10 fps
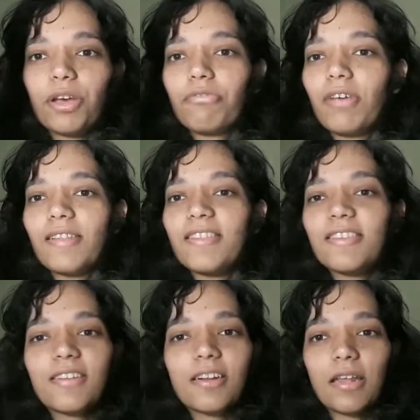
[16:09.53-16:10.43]
I read
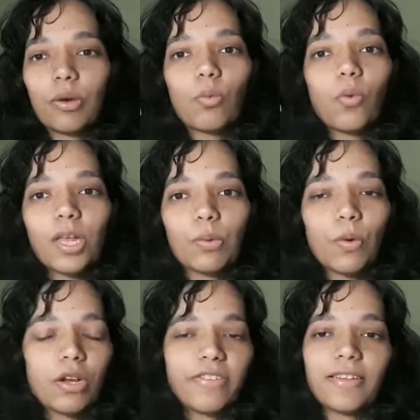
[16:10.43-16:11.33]
this in
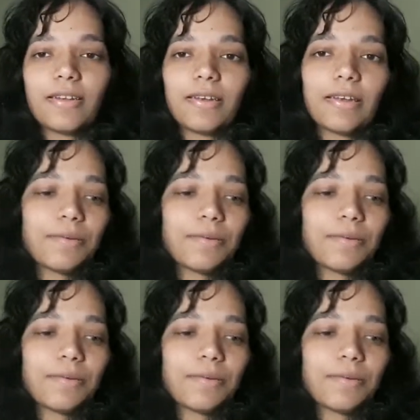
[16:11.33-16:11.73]
one sitting.